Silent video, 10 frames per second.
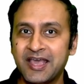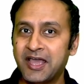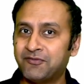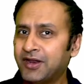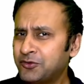
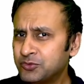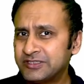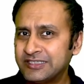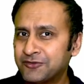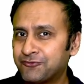And when I don't
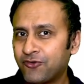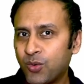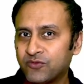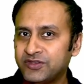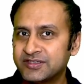see the form
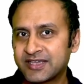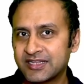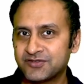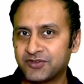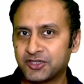of these
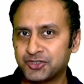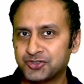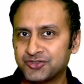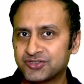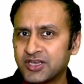
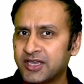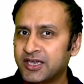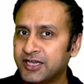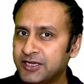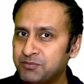calcifications,
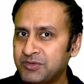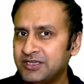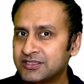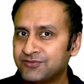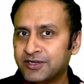it
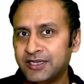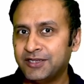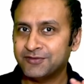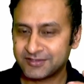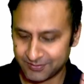means we're dealing
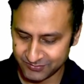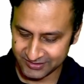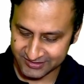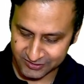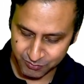with something
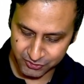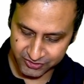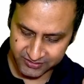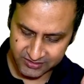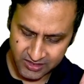
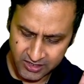suspicious.